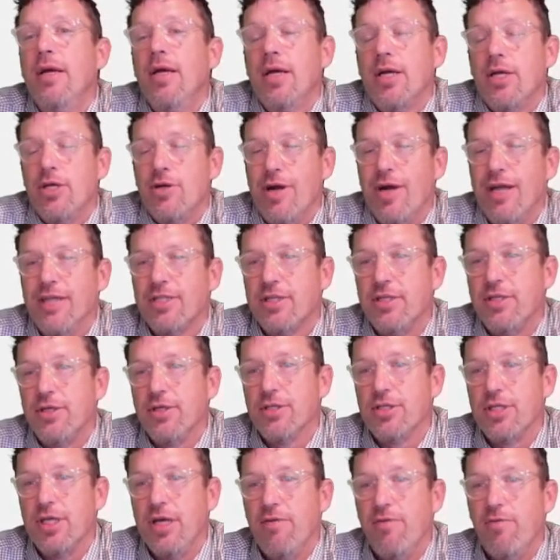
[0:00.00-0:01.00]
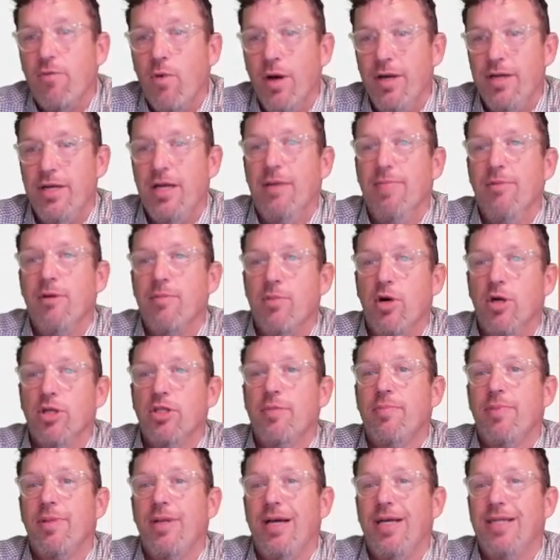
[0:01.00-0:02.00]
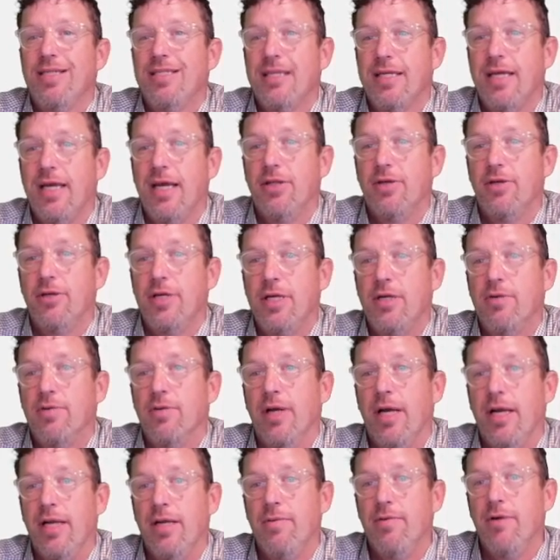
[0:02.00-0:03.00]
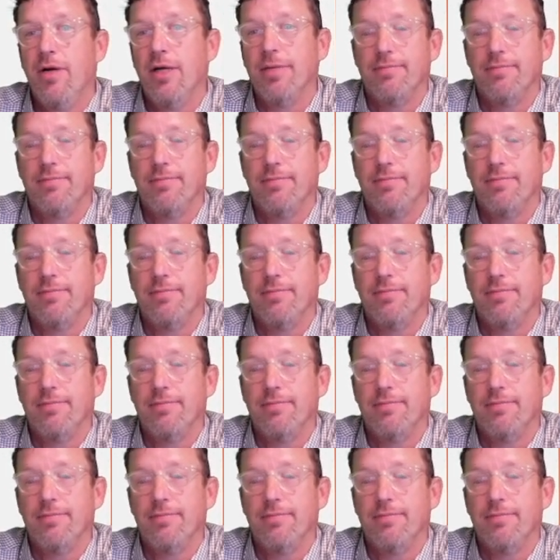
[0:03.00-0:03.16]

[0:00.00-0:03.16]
you're asking yourself, what number multiplies together to equal 81?